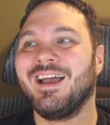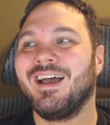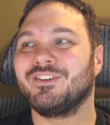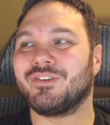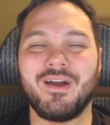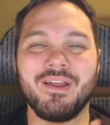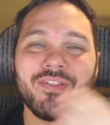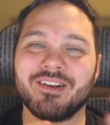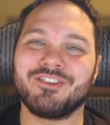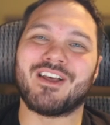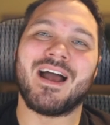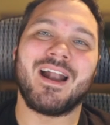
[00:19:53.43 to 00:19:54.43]
So I like the
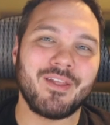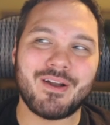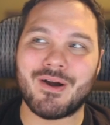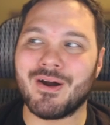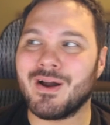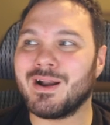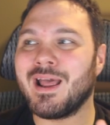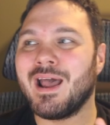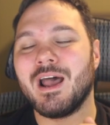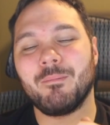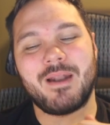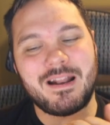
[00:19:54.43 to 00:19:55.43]
design of the card,
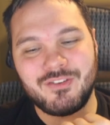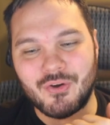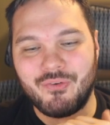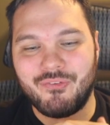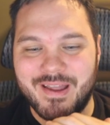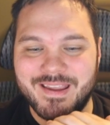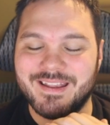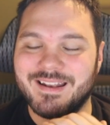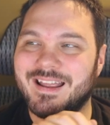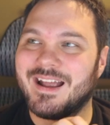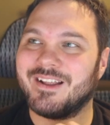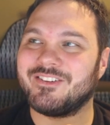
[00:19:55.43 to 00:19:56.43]
but I don't like it
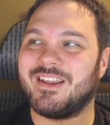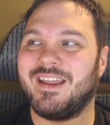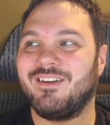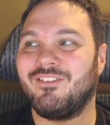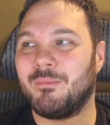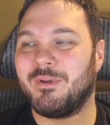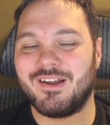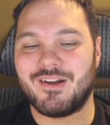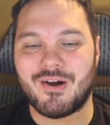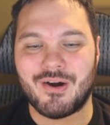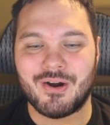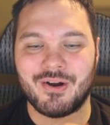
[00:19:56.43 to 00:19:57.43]
as a limited
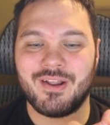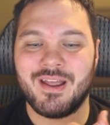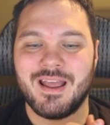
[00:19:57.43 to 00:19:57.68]
card.